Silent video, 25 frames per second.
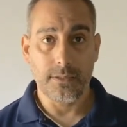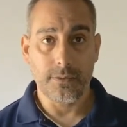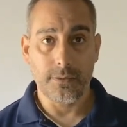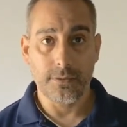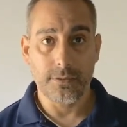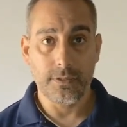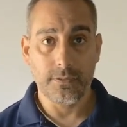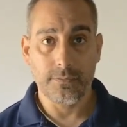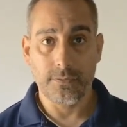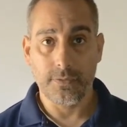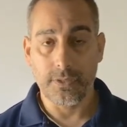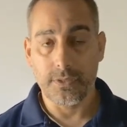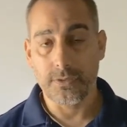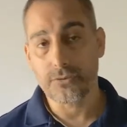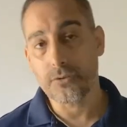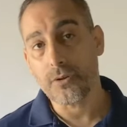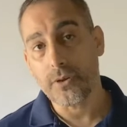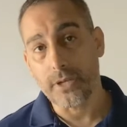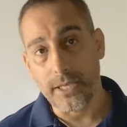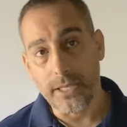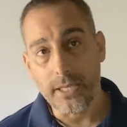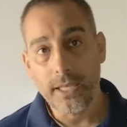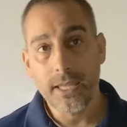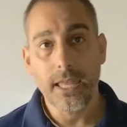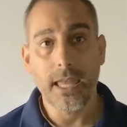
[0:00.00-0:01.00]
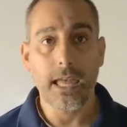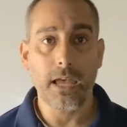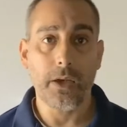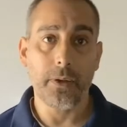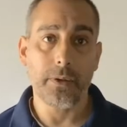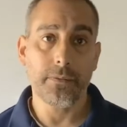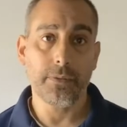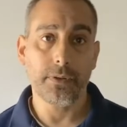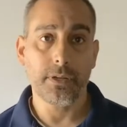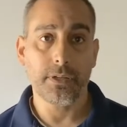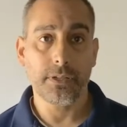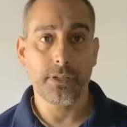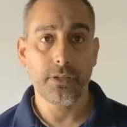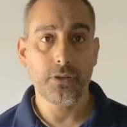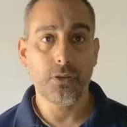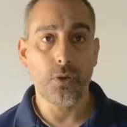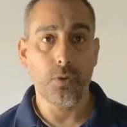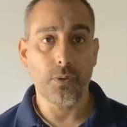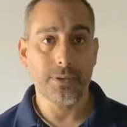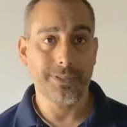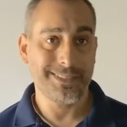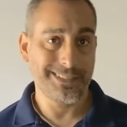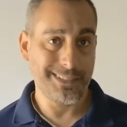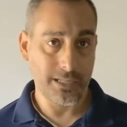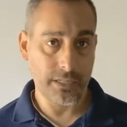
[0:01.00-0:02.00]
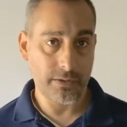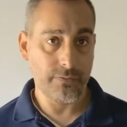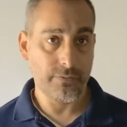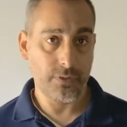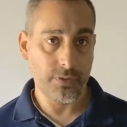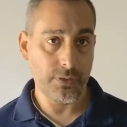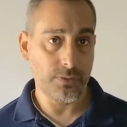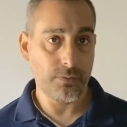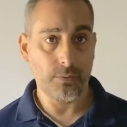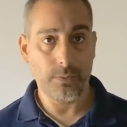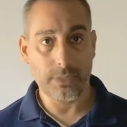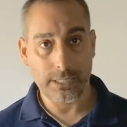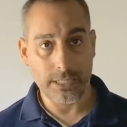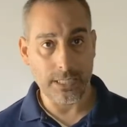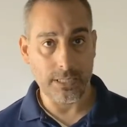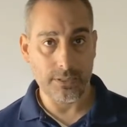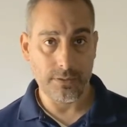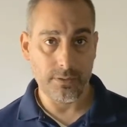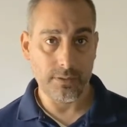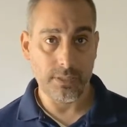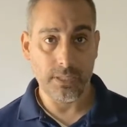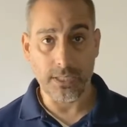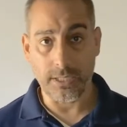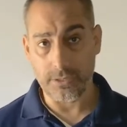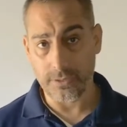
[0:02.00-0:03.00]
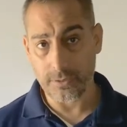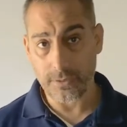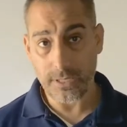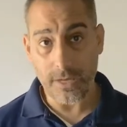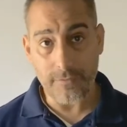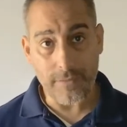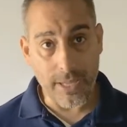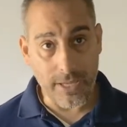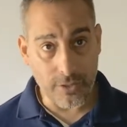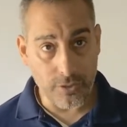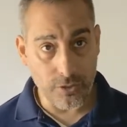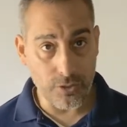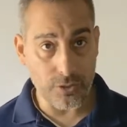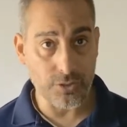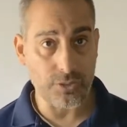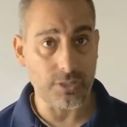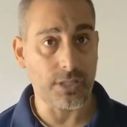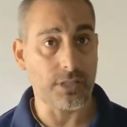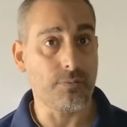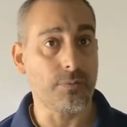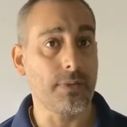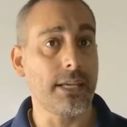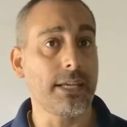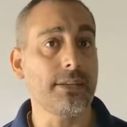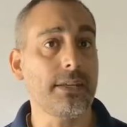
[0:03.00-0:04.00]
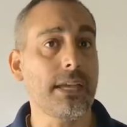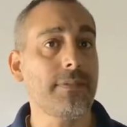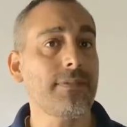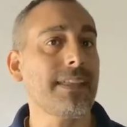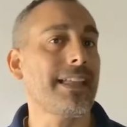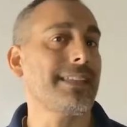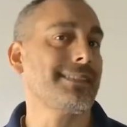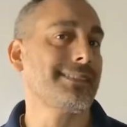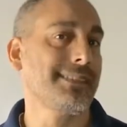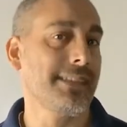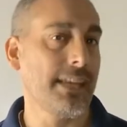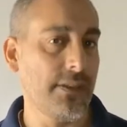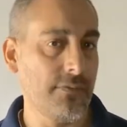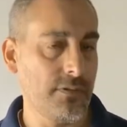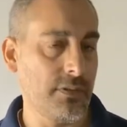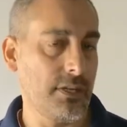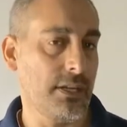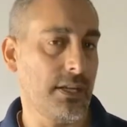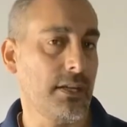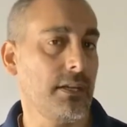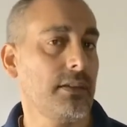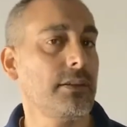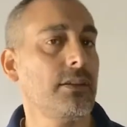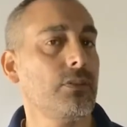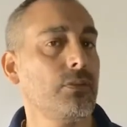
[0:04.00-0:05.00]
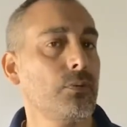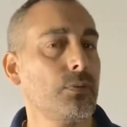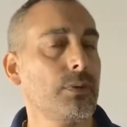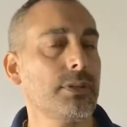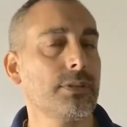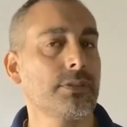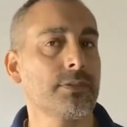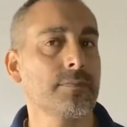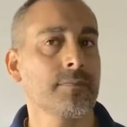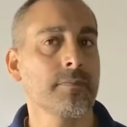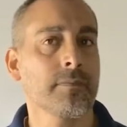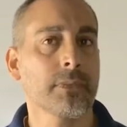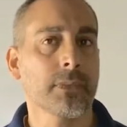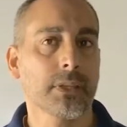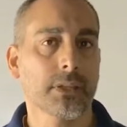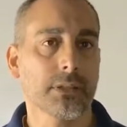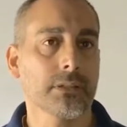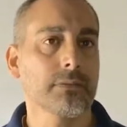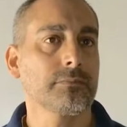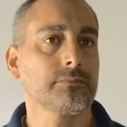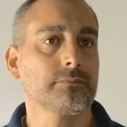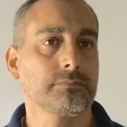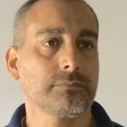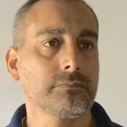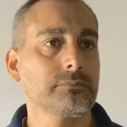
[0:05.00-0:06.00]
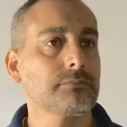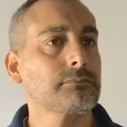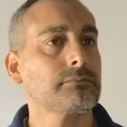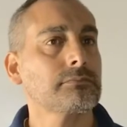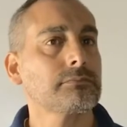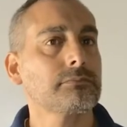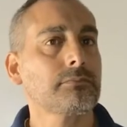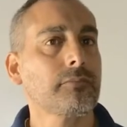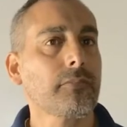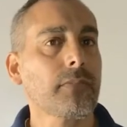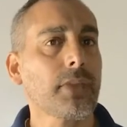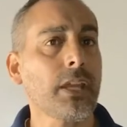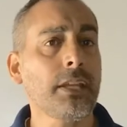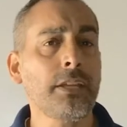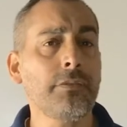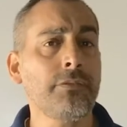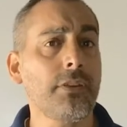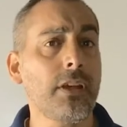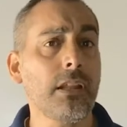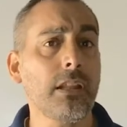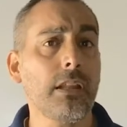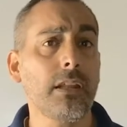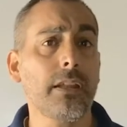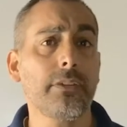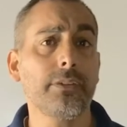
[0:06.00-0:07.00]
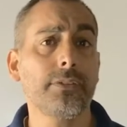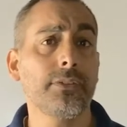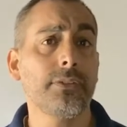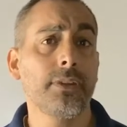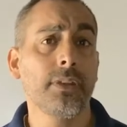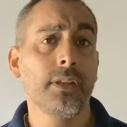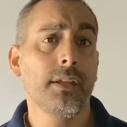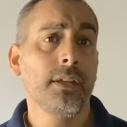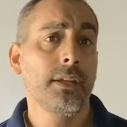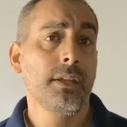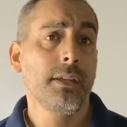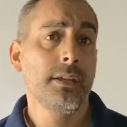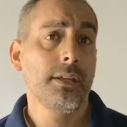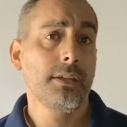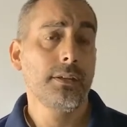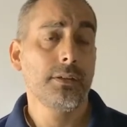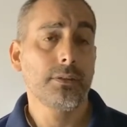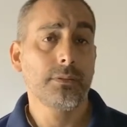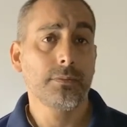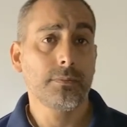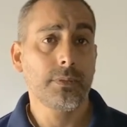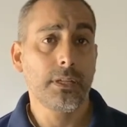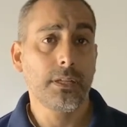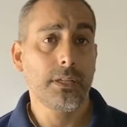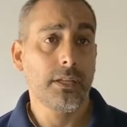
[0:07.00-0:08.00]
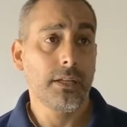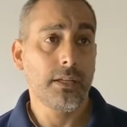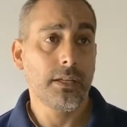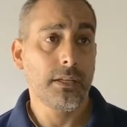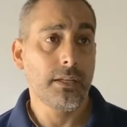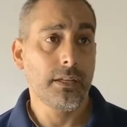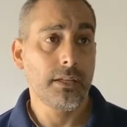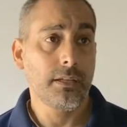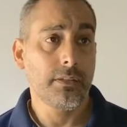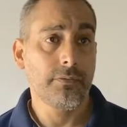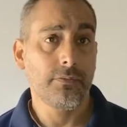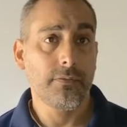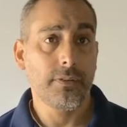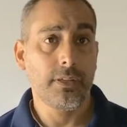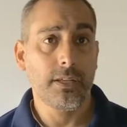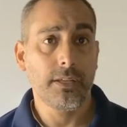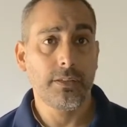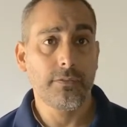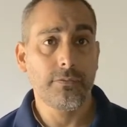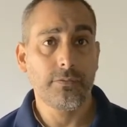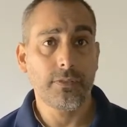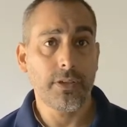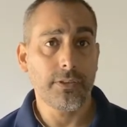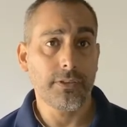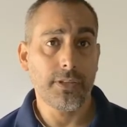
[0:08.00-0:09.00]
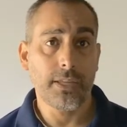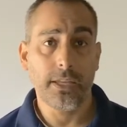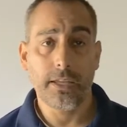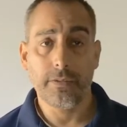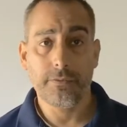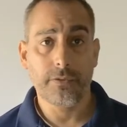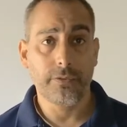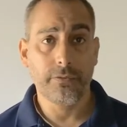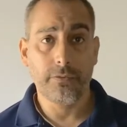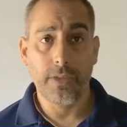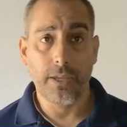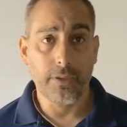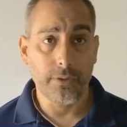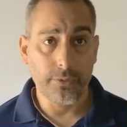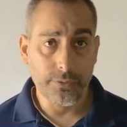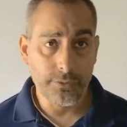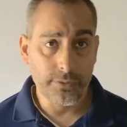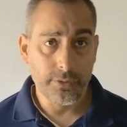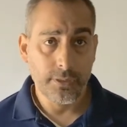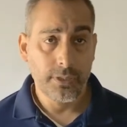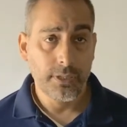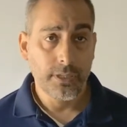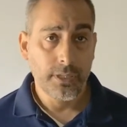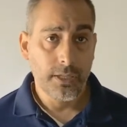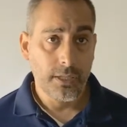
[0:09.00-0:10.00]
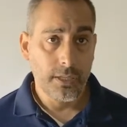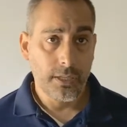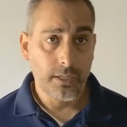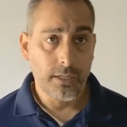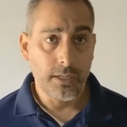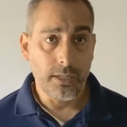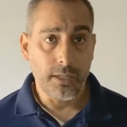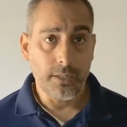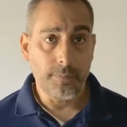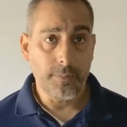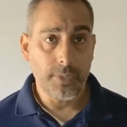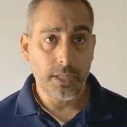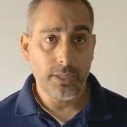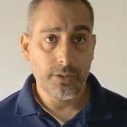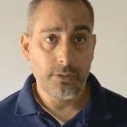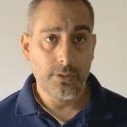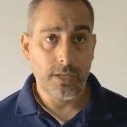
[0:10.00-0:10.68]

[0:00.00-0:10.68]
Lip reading: different story. However, it's there for you in case you need it. So you have that cushion, right? You have that safety net, in other words. And if all else, and if nothing ever fails, and you